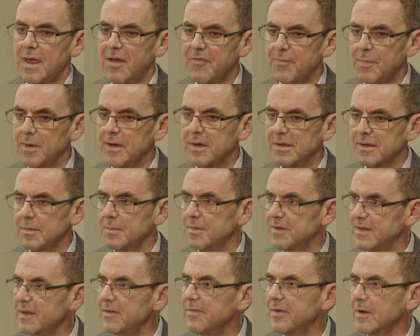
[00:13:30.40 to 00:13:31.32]
have been some
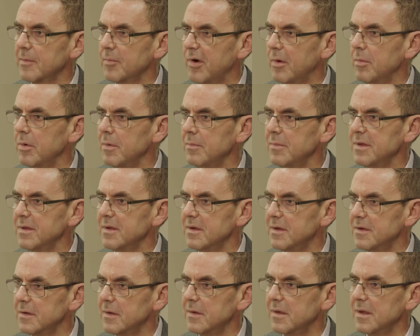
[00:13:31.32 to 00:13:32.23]
teething problems
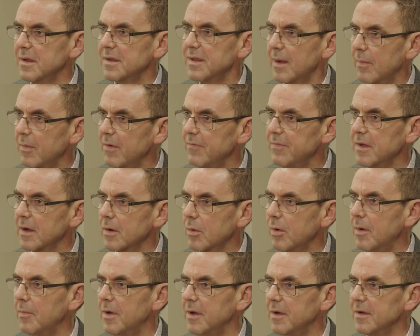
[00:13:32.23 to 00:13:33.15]
in terms of some of the
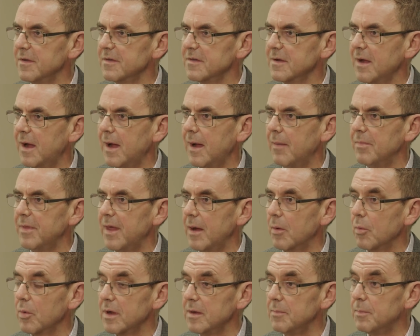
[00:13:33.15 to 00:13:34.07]
equipment
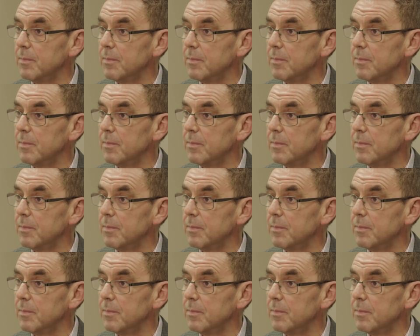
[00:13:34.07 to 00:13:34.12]
that we.